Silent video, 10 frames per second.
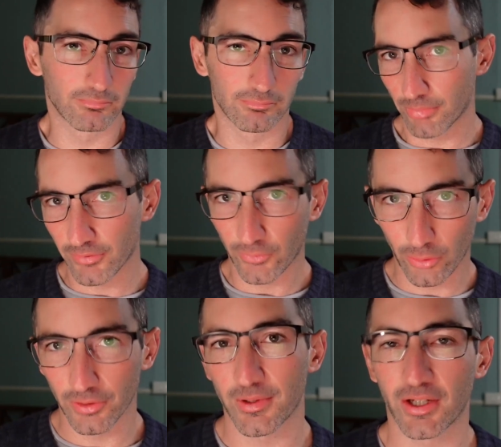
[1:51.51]
But of
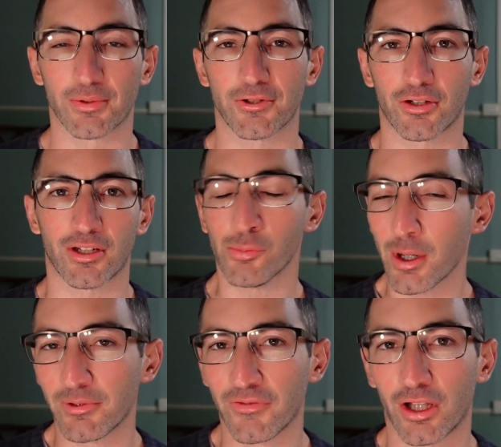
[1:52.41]
course, because we're talking
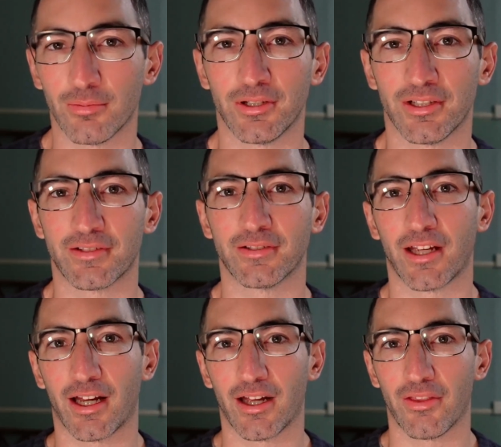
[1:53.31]
web development,
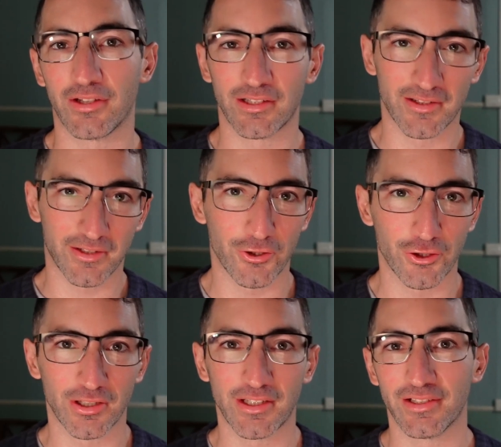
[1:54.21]
the
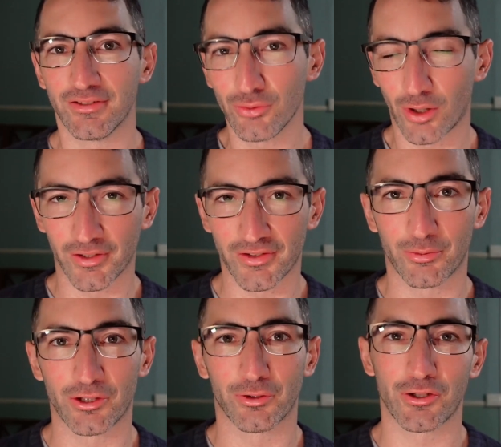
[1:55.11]
discussion is nuanced
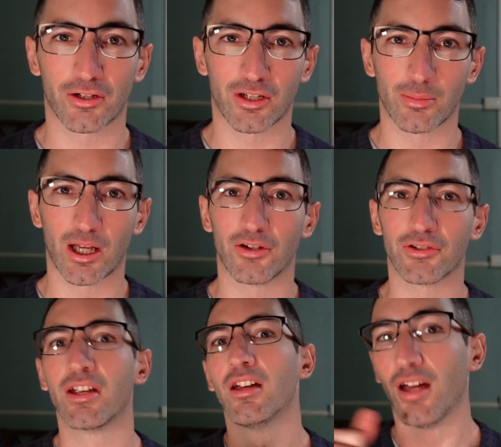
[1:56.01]
when you're talking
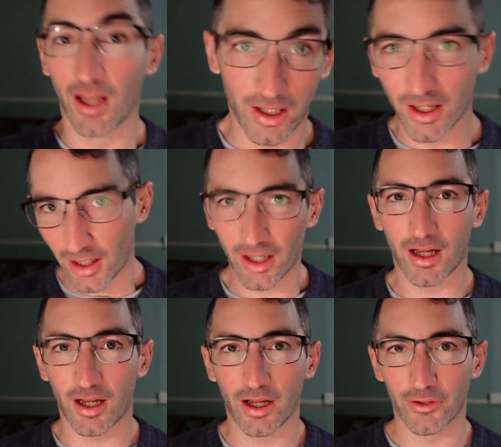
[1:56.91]
about
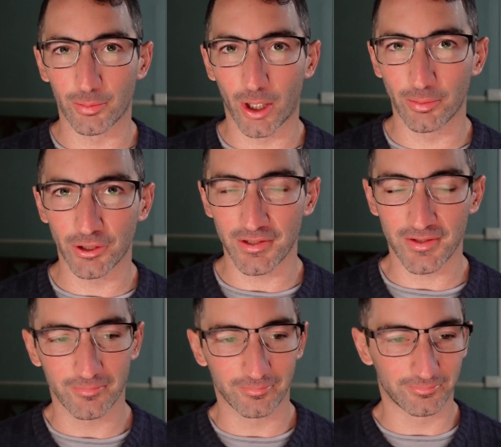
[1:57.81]
other
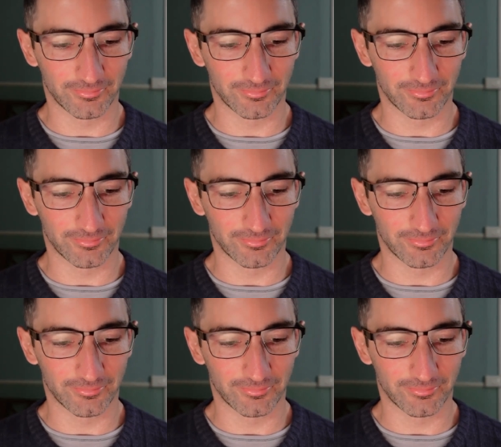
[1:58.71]
properties.